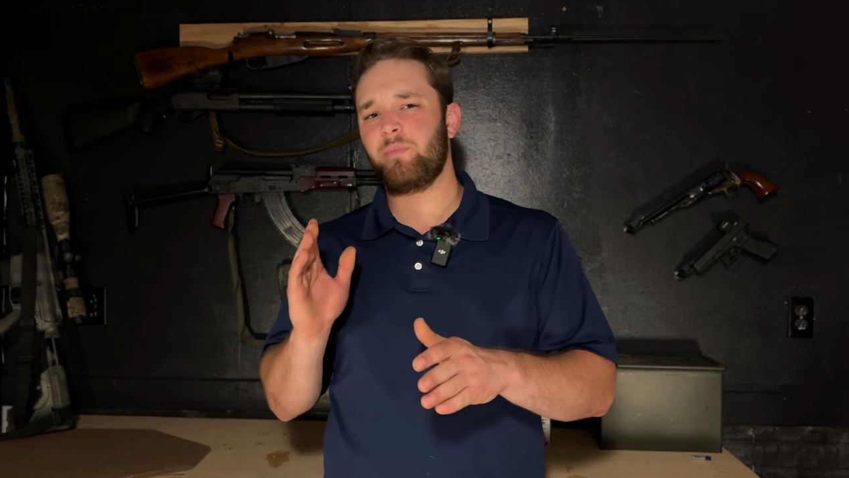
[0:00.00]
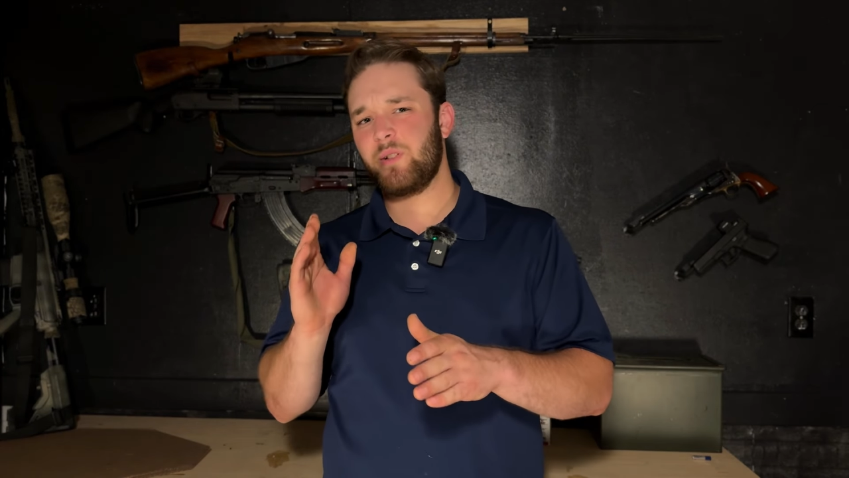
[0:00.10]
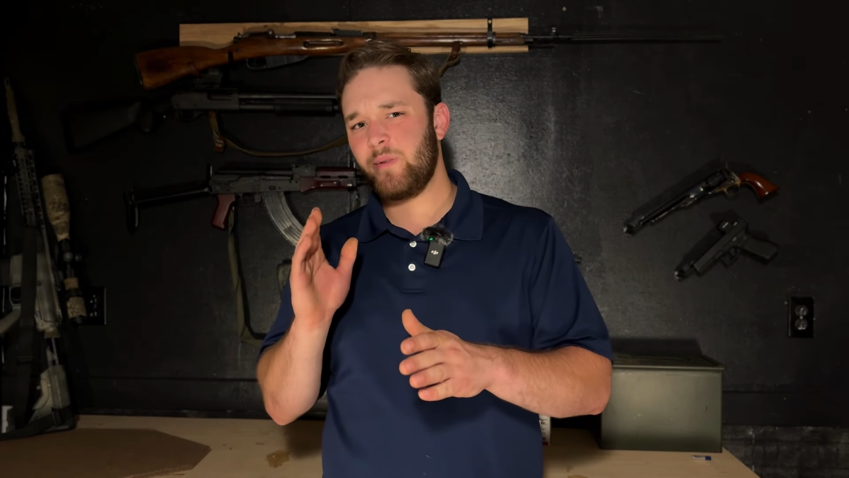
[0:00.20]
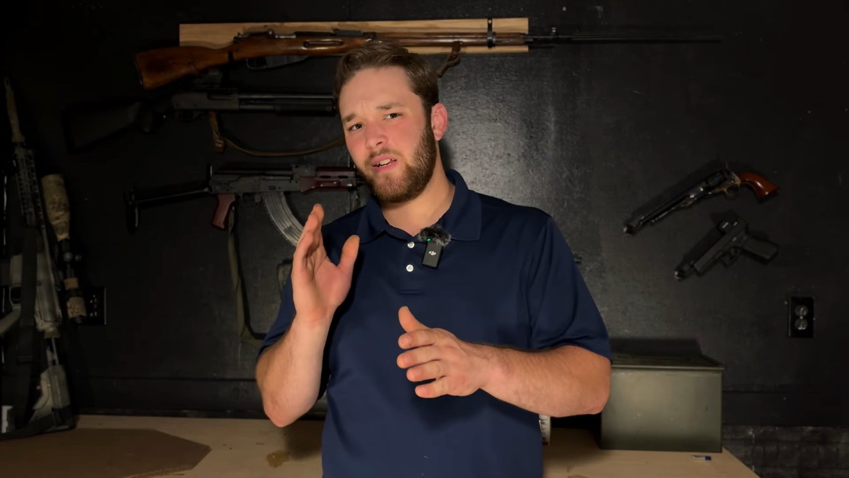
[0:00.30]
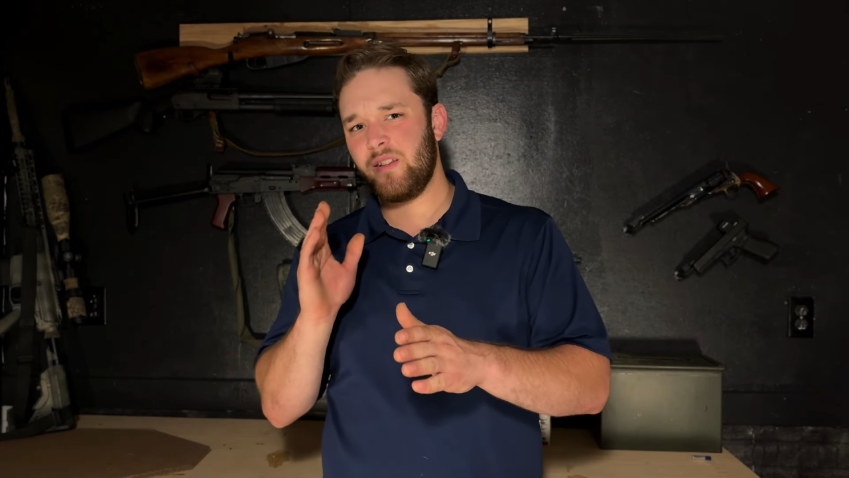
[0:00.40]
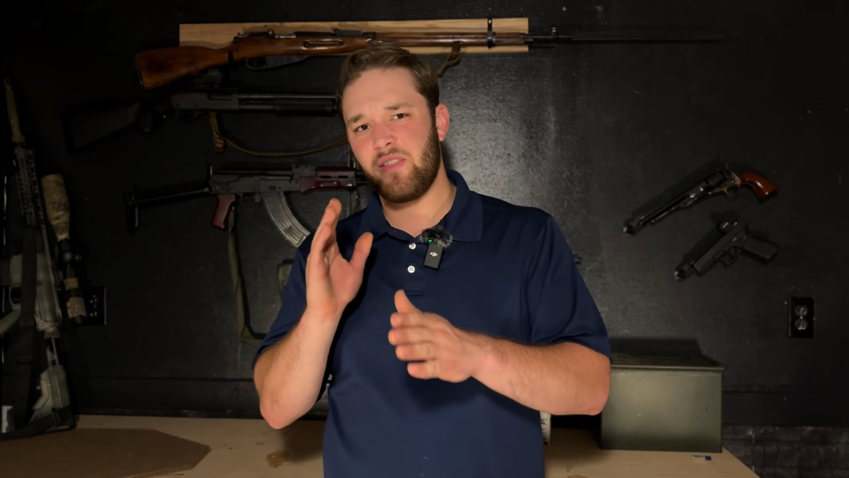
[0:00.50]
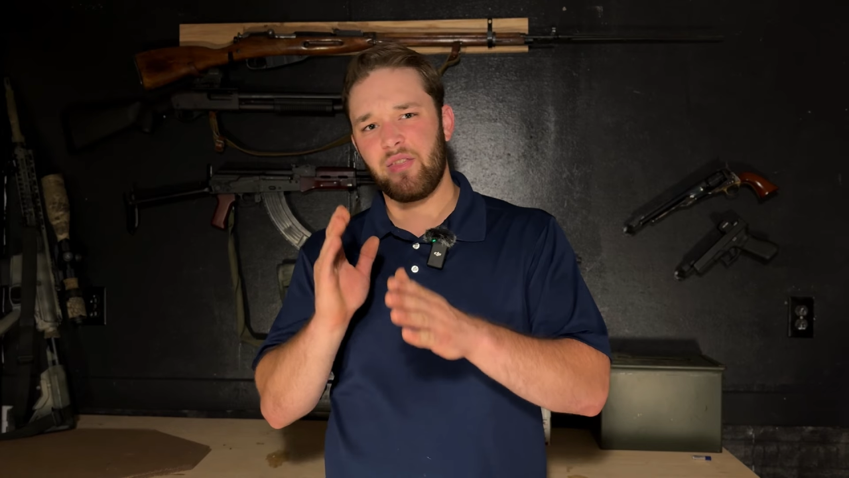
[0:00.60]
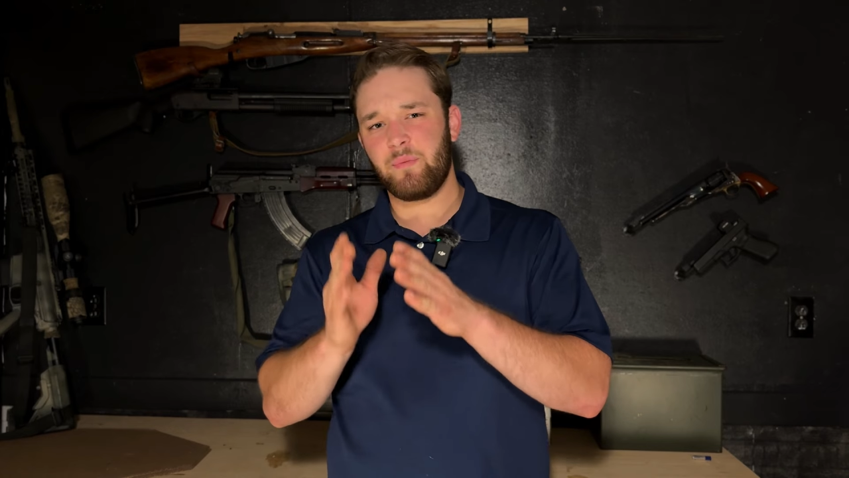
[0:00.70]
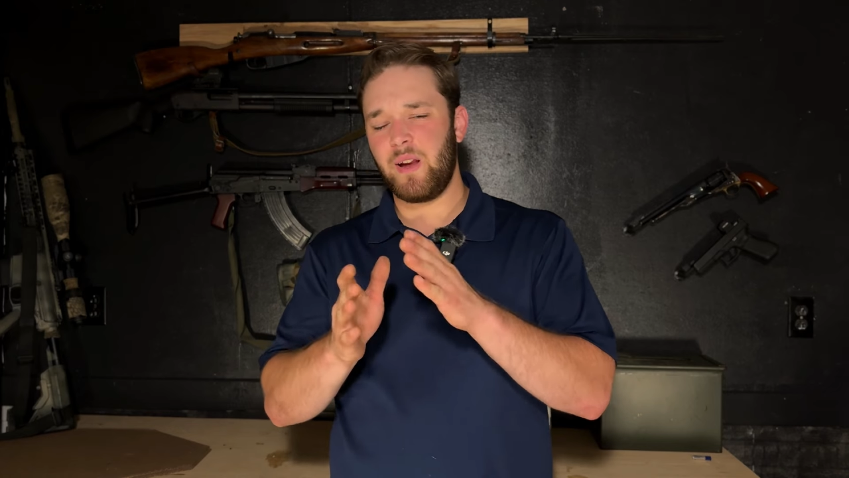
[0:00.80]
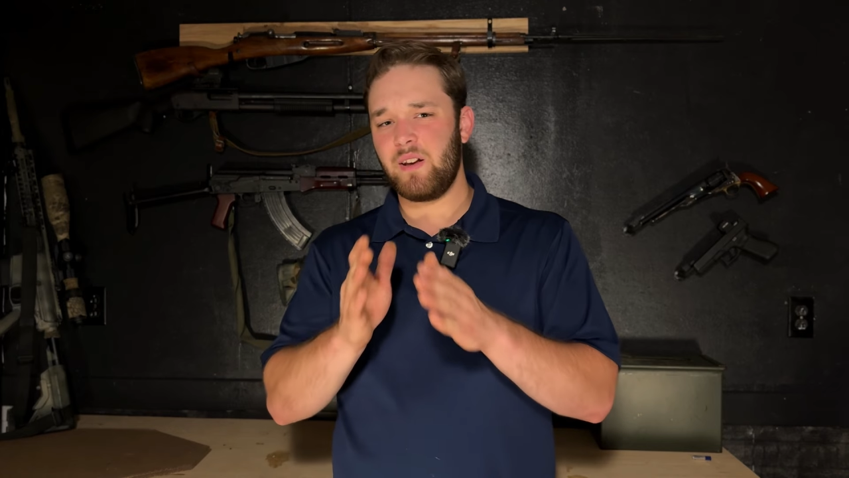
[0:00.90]
between
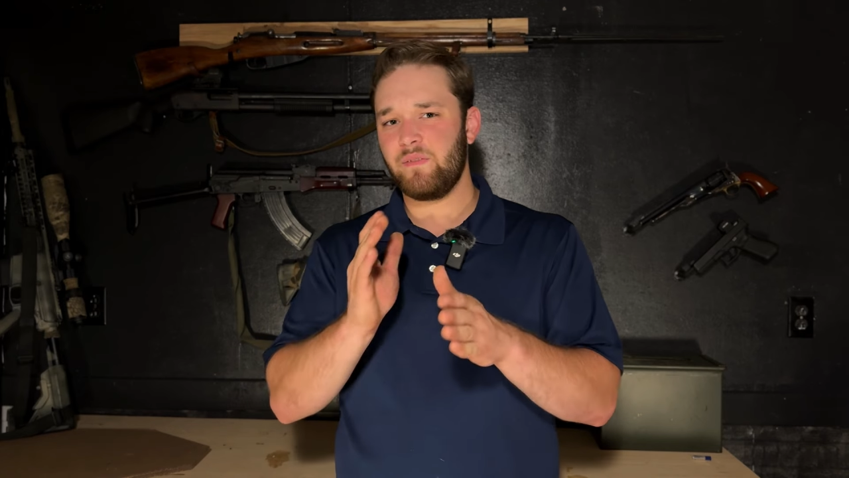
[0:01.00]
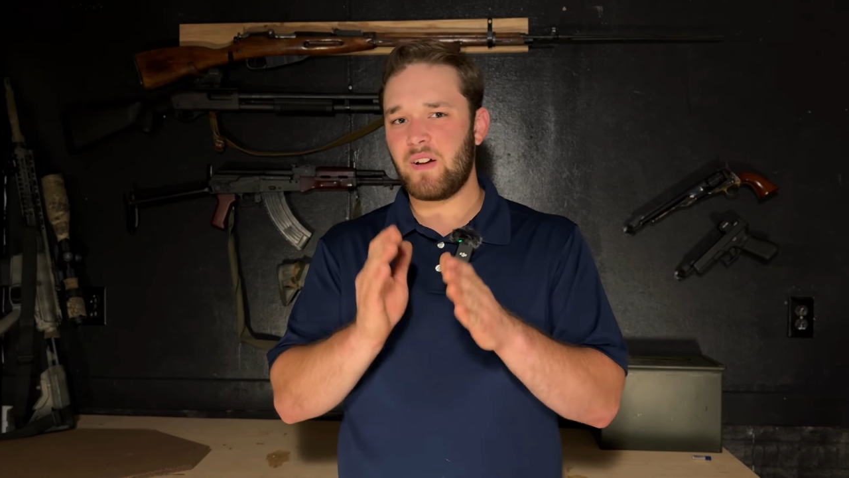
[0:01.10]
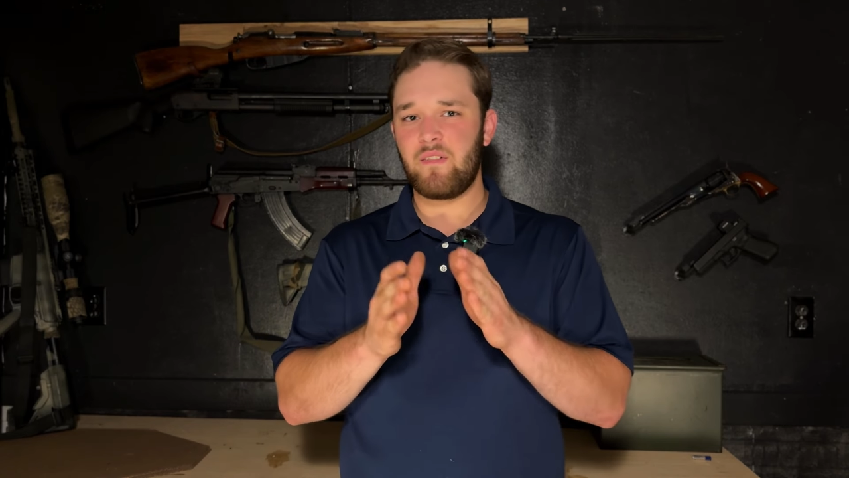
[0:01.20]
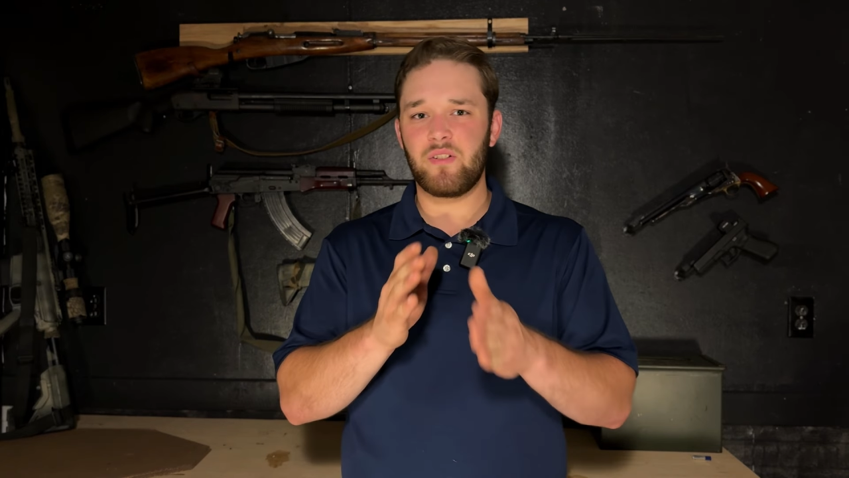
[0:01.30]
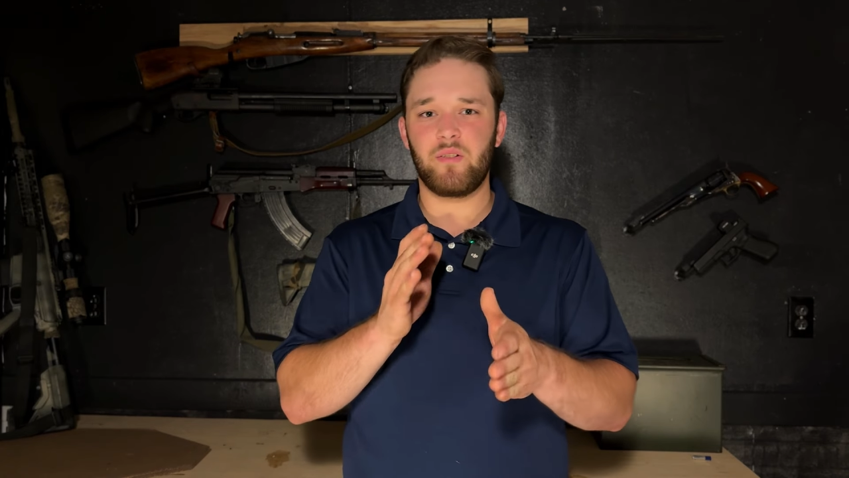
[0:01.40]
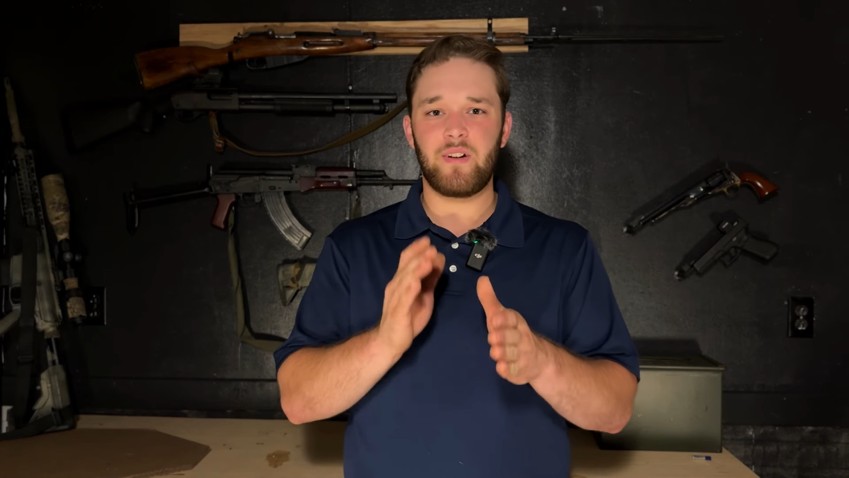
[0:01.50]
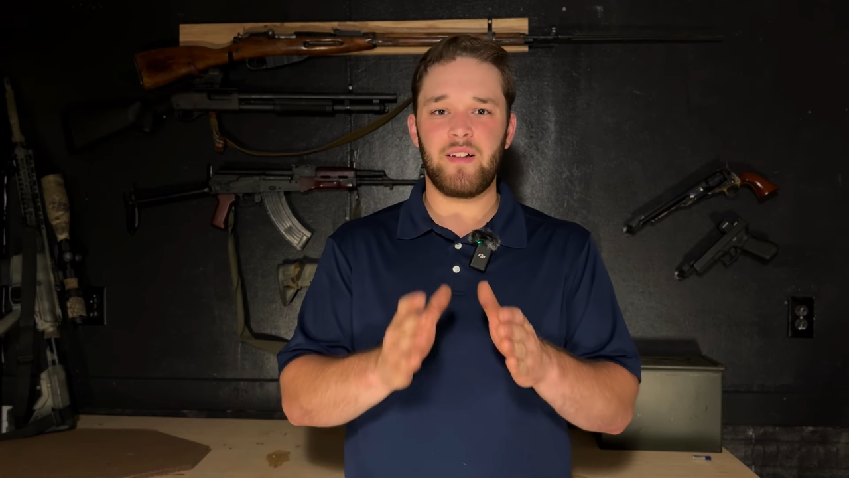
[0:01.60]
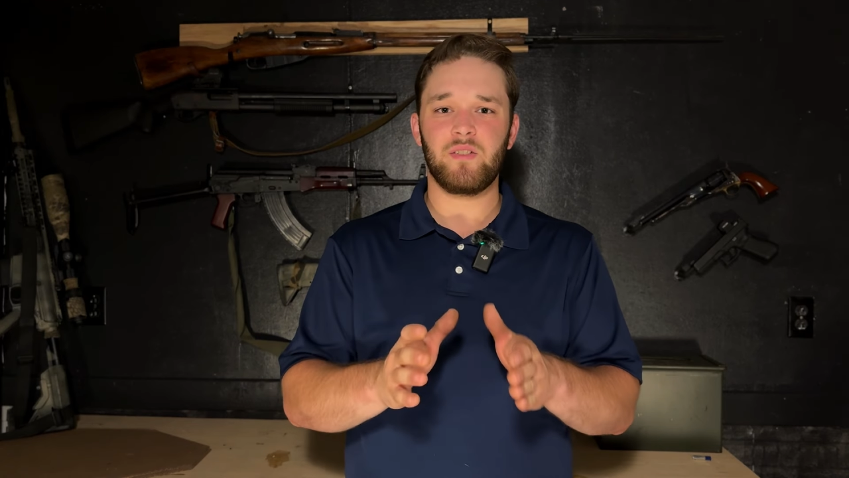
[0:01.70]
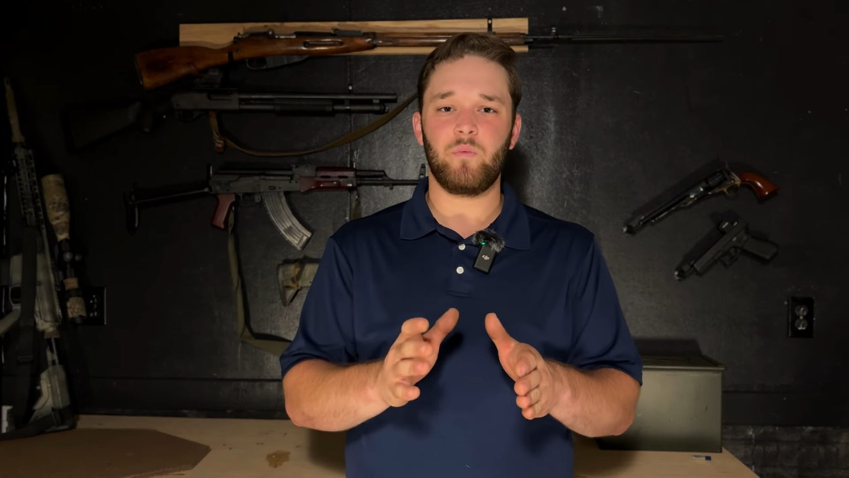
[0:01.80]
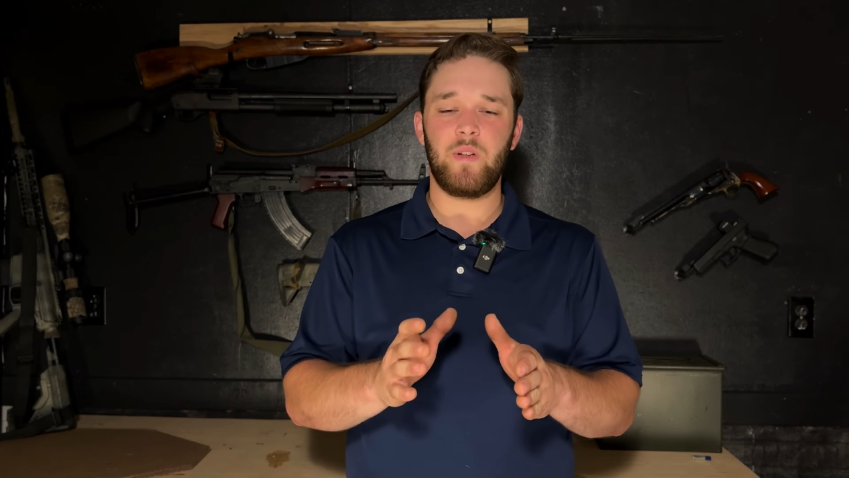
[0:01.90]
300 to 500
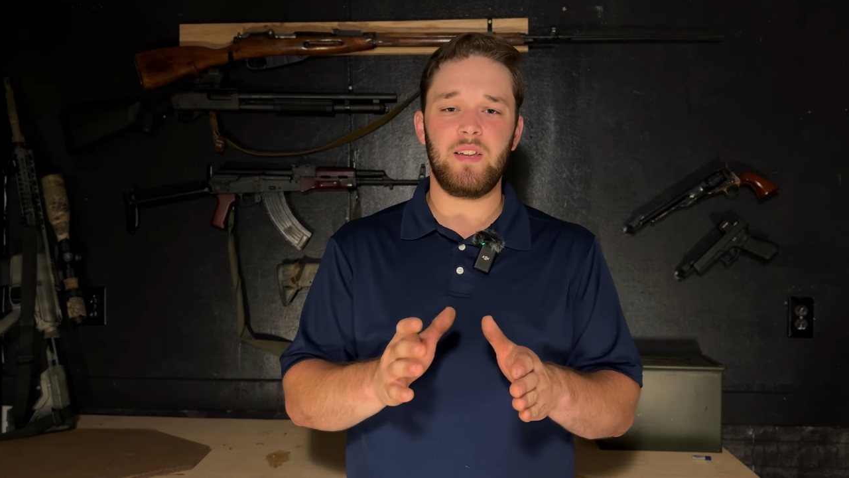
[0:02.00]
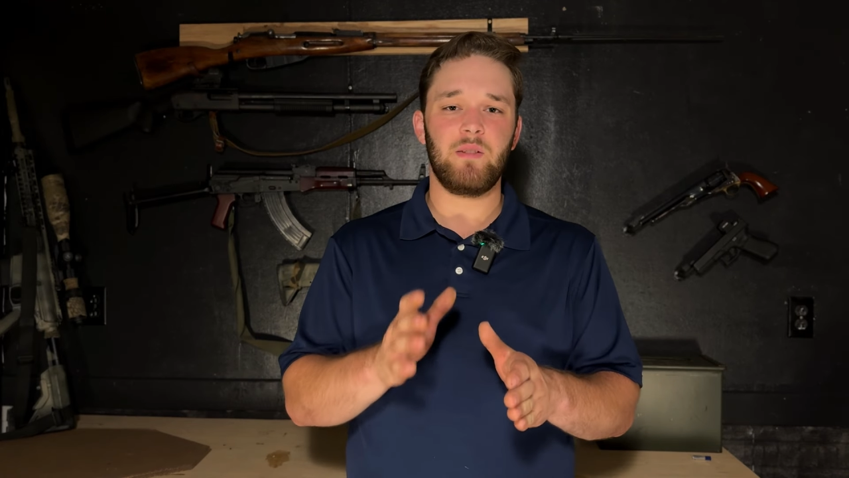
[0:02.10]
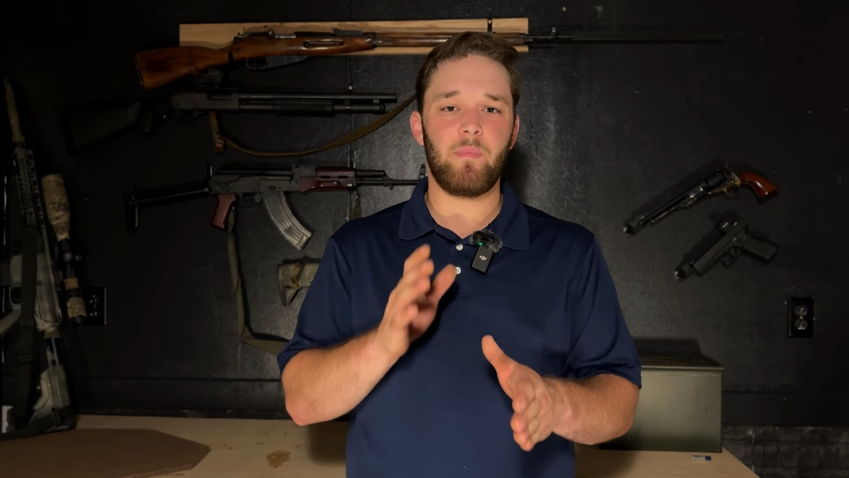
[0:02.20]
rounds a week,